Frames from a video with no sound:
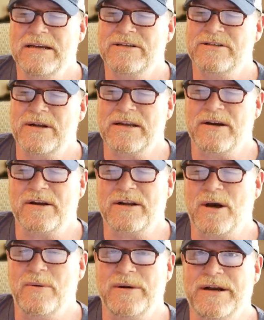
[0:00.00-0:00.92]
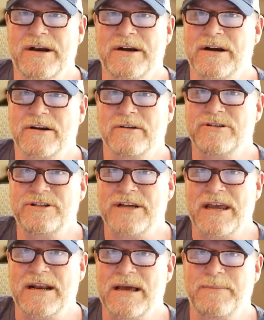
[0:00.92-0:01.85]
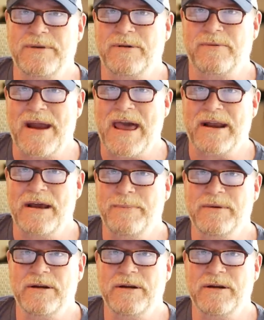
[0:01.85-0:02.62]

So they're going to go in there and they're going to chant up, they're rat up,